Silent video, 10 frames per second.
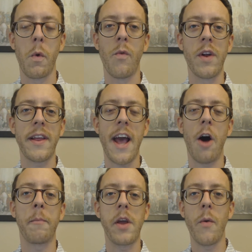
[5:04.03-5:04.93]
will really
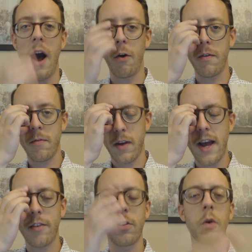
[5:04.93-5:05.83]
help you out.
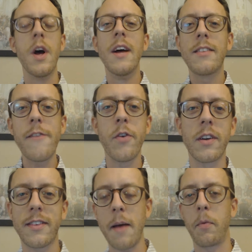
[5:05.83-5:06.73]
Okay, so say for
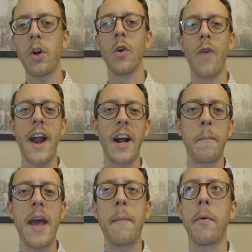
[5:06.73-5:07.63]
example, you're writing a
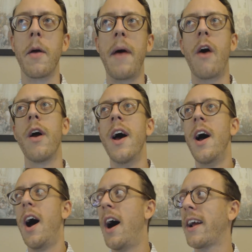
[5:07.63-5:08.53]
paper about
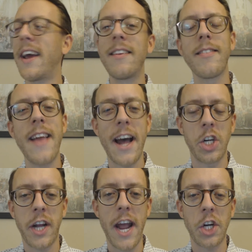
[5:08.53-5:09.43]
kids in the
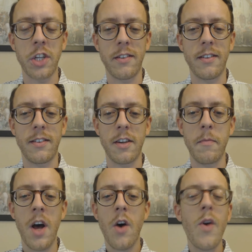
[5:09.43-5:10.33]
education
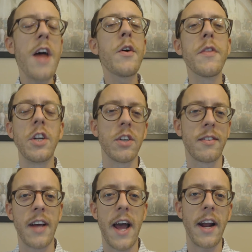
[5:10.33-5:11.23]
system. Rather than
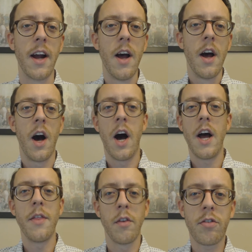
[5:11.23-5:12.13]
just saying
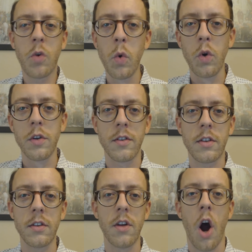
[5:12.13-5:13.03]
the
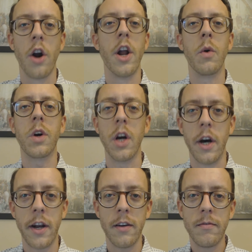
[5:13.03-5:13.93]
schools are no
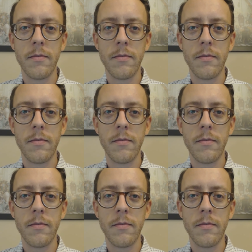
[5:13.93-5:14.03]
good,